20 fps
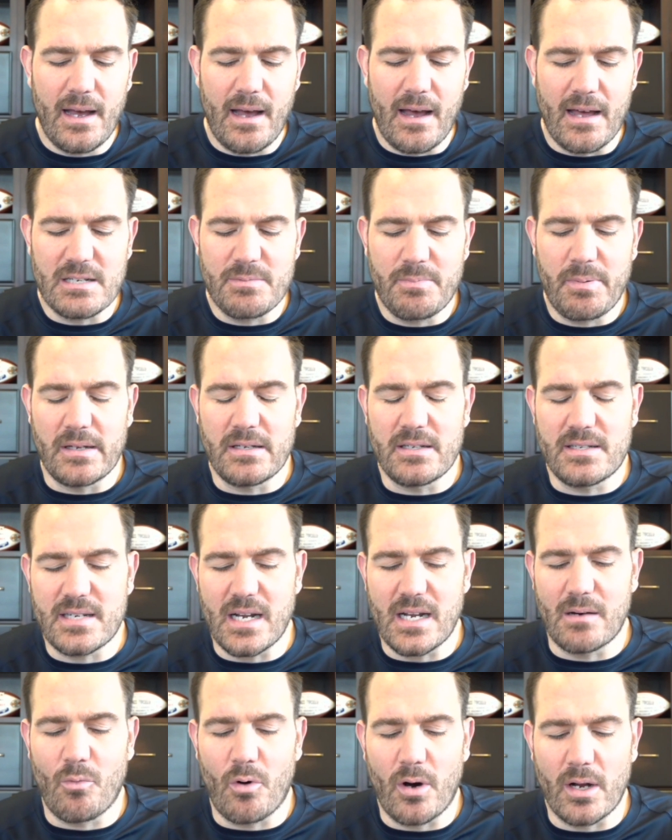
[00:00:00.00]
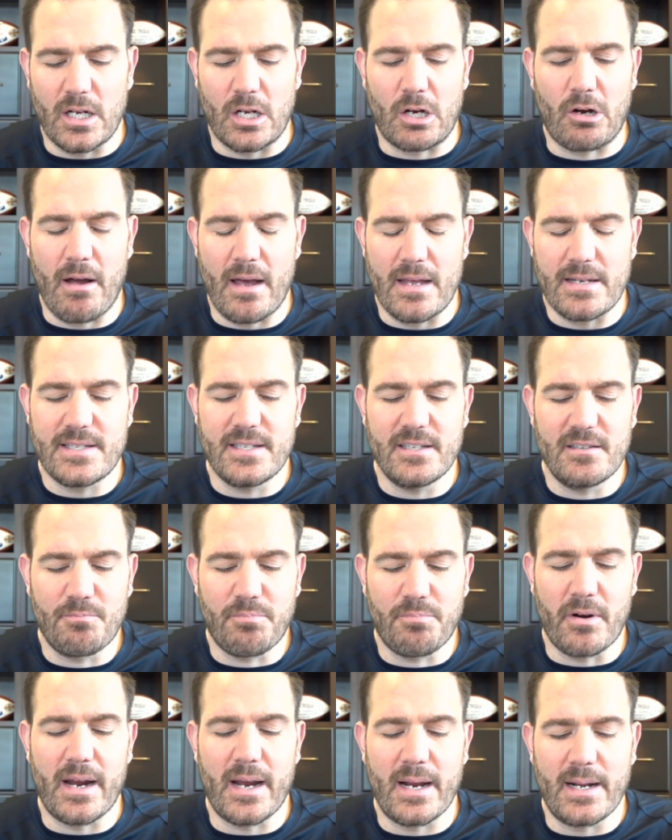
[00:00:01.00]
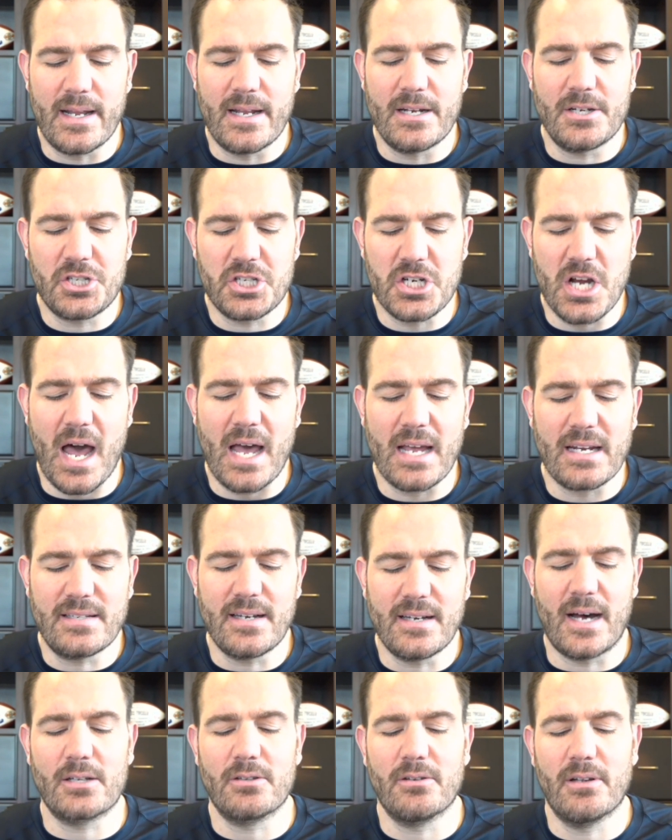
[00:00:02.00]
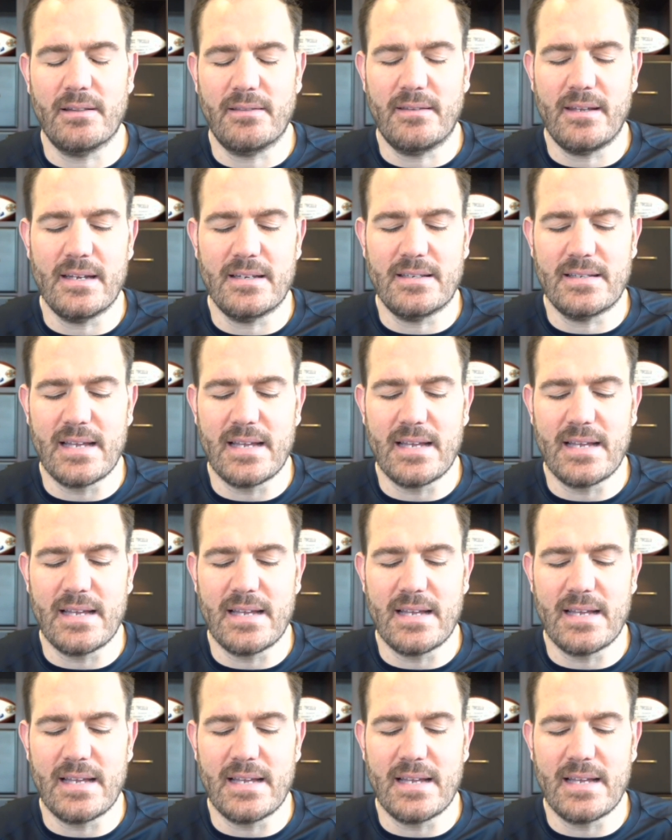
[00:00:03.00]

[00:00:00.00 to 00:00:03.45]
has been somewhat aggressive, bringing in Shy Tuttle at the